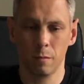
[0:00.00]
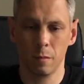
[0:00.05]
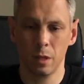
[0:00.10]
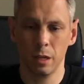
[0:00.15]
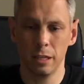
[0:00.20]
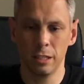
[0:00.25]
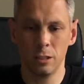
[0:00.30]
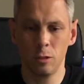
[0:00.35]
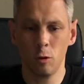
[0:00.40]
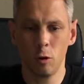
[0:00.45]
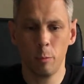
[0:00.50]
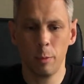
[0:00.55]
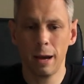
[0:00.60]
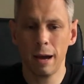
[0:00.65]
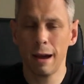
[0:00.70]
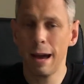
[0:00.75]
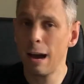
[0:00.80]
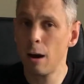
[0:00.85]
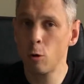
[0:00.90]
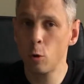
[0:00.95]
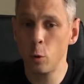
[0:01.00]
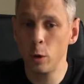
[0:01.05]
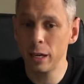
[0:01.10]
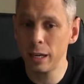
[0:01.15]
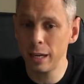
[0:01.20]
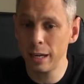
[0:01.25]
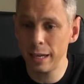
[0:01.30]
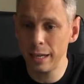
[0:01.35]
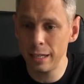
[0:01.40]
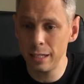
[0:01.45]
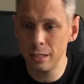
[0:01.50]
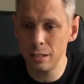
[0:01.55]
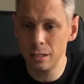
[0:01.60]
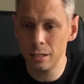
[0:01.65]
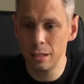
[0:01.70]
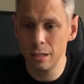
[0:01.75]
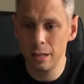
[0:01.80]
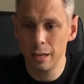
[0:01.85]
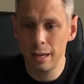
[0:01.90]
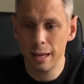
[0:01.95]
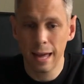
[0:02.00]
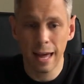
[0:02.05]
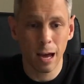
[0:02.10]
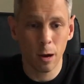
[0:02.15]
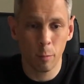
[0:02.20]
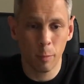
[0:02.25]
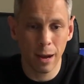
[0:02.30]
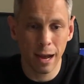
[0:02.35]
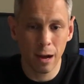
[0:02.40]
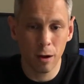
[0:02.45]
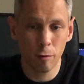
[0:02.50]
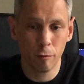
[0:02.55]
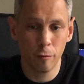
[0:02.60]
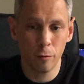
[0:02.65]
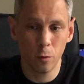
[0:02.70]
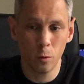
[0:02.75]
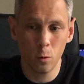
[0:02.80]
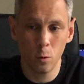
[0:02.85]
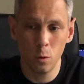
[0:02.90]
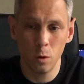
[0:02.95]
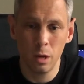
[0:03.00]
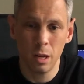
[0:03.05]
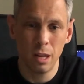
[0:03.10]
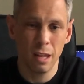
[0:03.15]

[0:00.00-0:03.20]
It's not about how quick it is, how powerful,